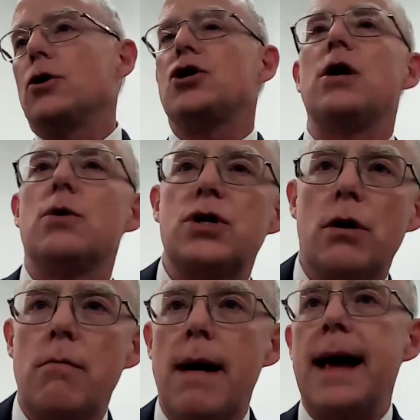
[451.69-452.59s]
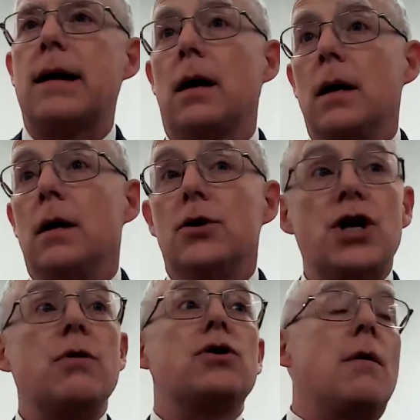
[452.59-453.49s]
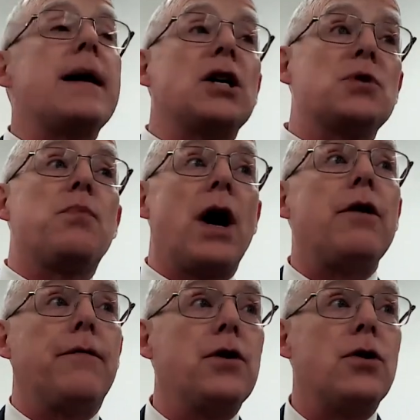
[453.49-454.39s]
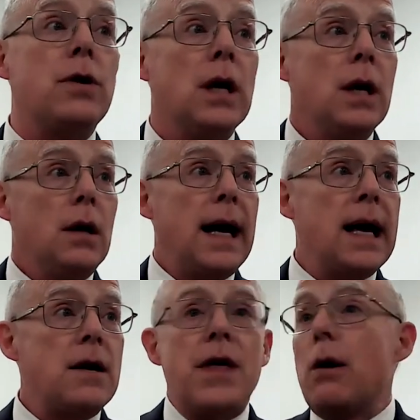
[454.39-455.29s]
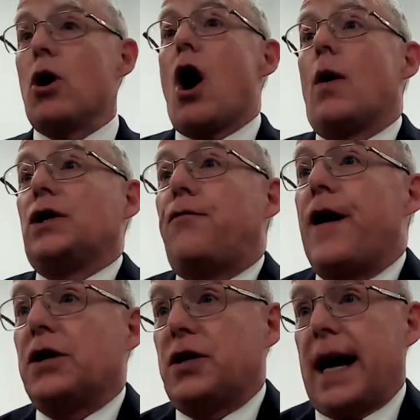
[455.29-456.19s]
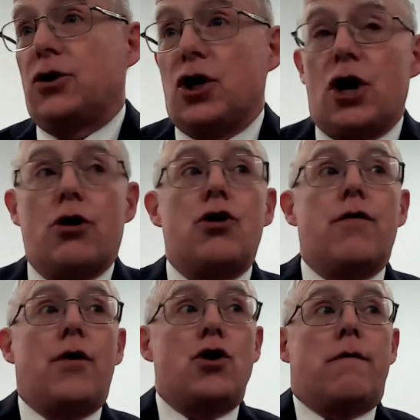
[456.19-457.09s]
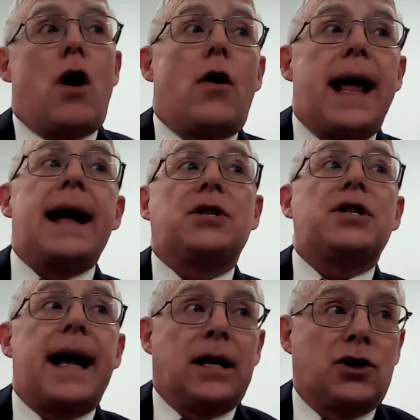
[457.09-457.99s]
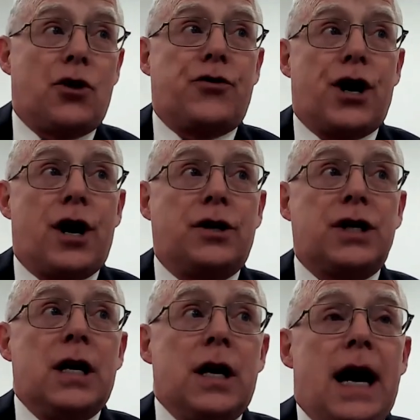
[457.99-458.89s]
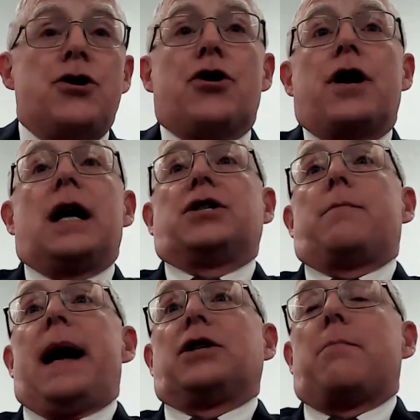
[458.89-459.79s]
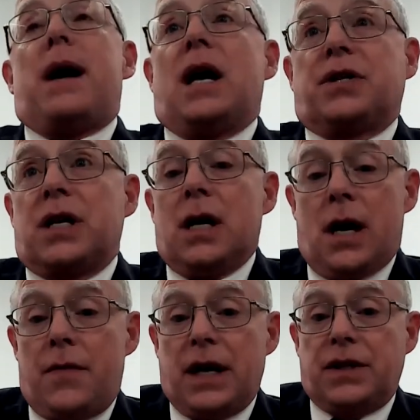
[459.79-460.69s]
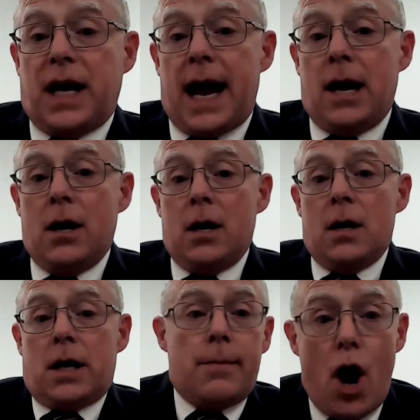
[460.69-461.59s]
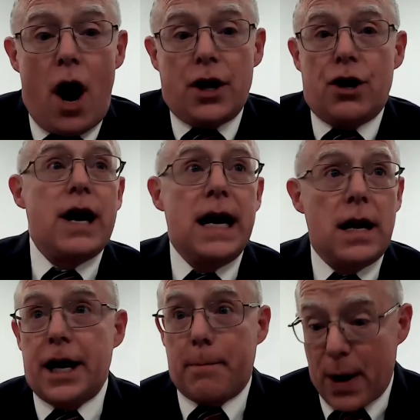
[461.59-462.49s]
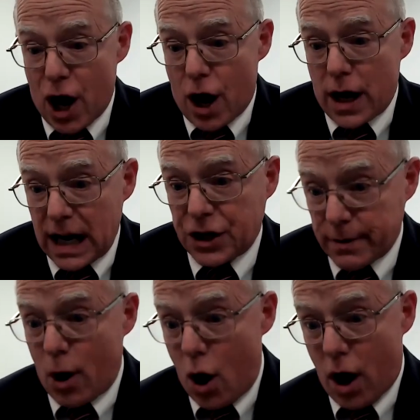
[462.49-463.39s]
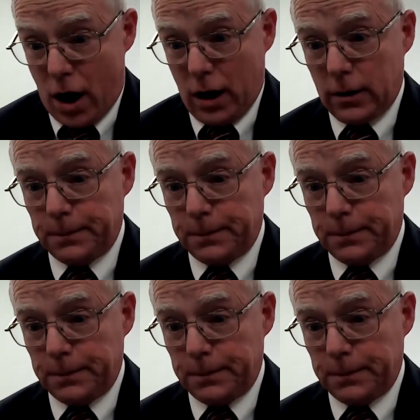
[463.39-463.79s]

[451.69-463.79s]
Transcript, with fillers: She was going to make she was going to make a spread of food and they would always fuss at you. You know, you've, you've already had seconds and thirds, and your gut's about to bust. And they say, Come on, you're eating like a bird. Eat some more.